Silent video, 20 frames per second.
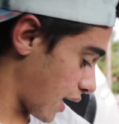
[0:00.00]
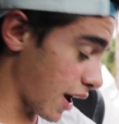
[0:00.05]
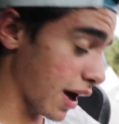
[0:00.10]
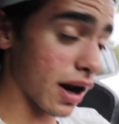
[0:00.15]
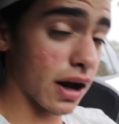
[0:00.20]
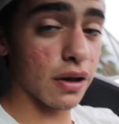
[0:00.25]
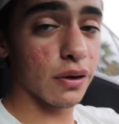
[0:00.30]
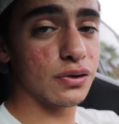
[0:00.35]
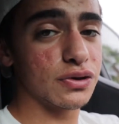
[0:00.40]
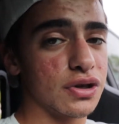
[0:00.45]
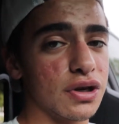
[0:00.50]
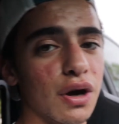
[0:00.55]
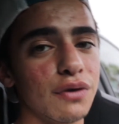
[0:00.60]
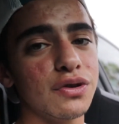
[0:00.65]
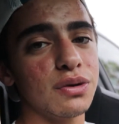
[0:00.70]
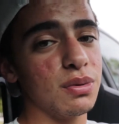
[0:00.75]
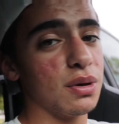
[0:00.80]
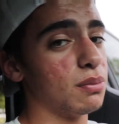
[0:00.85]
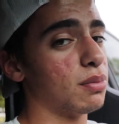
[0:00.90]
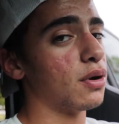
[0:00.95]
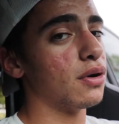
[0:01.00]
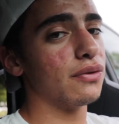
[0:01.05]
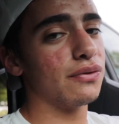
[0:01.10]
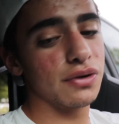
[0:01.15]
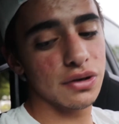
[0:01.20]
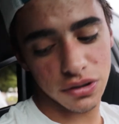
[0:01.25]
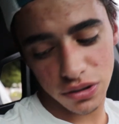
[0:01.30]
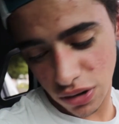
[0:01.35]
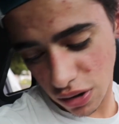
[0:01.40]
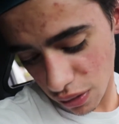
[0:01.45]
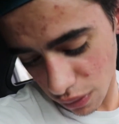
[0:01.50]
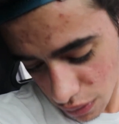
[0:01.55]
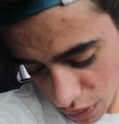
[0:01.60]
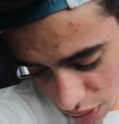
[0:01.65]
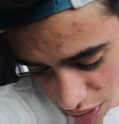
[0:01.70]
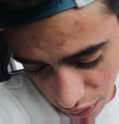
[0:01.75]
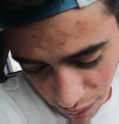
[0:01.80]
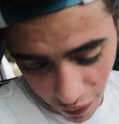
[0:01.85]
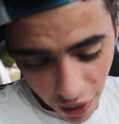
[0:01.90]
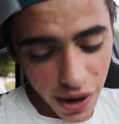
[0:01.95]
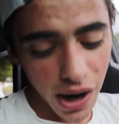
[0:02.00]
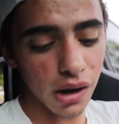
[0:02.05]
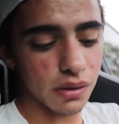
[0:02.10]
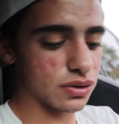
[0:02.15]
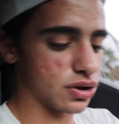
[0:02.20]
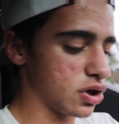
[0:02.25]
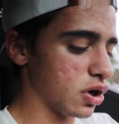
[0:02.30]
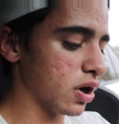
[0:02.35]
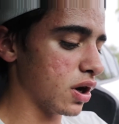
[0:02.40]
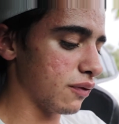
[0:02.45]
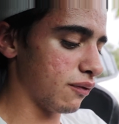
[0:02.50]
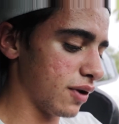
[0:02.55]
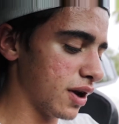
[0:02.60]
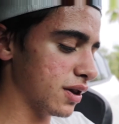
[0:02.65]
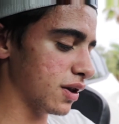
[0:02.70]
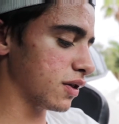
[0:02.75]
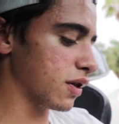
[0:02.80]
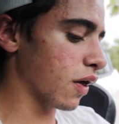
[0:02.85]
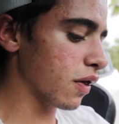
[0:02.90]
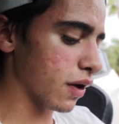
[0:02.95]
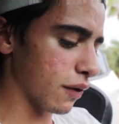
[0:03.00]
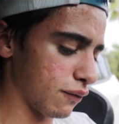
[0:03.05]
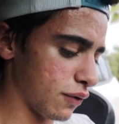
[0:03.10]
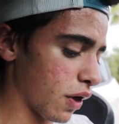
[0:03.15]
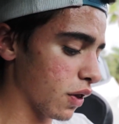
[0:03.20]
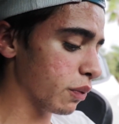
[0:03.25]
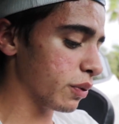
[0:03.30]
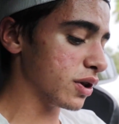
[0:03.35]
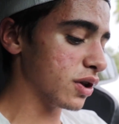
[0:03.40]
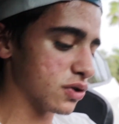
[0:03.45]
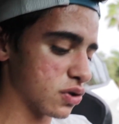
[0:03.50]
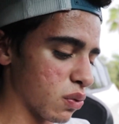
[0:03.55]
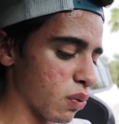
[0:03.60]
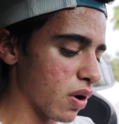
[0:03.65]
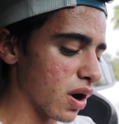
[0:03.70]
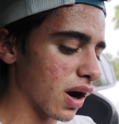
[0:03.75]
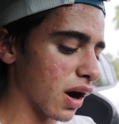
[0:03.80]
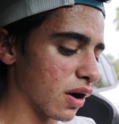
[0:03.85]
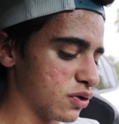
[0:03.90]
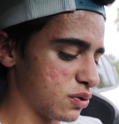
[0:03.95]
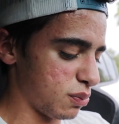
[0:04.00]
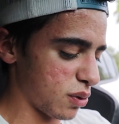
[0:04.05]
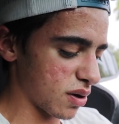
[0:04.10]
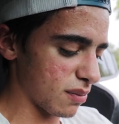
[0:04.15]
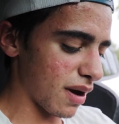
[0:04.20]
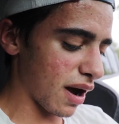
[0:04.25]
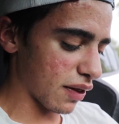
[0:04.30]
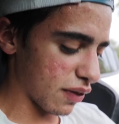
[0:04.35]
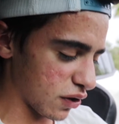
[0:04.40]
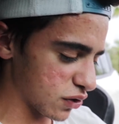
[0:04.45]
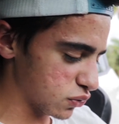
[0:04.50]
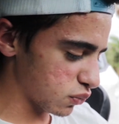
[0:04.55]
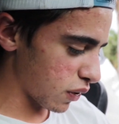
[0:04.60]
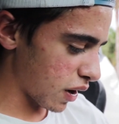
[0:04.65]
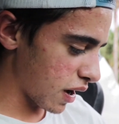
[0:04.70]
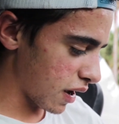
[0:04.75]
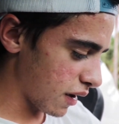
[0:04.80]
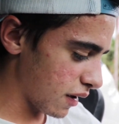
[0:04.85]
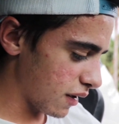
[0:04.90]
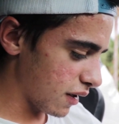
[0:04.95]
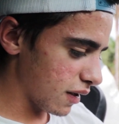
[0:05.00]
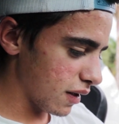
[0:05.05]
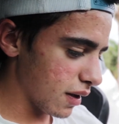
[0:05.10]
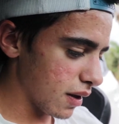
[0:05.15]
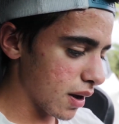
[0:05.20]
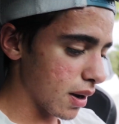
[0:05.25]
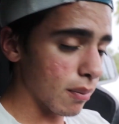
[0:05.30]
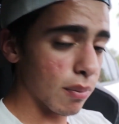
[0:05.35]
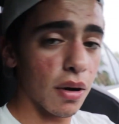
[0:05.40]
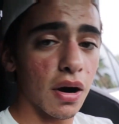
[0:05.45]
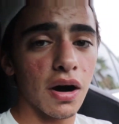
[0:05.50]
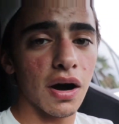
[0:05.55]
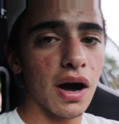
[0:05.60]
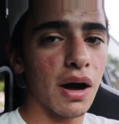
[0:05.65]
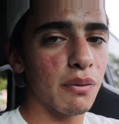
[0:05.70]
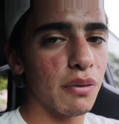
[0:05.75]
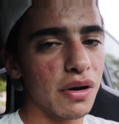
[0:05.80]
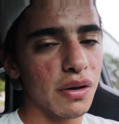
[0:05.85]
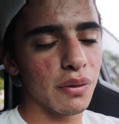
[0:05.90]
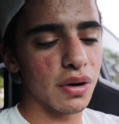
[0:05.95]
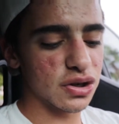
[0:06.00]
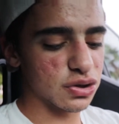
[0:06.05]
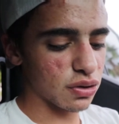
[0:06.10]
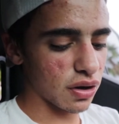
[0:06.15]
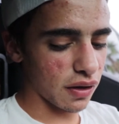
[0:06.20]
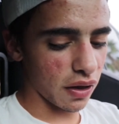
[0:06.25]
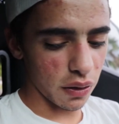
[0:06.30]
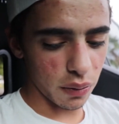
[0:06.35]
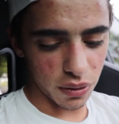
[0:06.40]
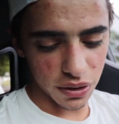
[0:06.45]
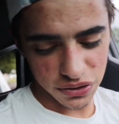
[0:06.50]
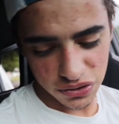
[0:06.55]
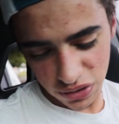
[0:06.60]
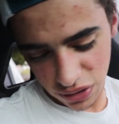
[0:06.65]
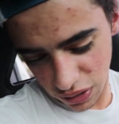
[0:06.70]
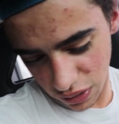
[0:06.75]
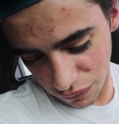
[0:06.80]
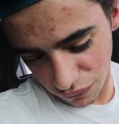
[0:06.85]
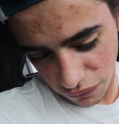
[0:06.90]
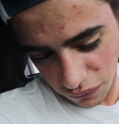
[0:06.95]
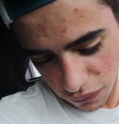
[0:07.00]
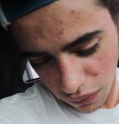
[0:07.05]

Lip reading: can get it close enough to being perfect, so. Right now it's good. If anything, if the other way doesn't work, I'll just put it back this way. But I really want to try the other way, see if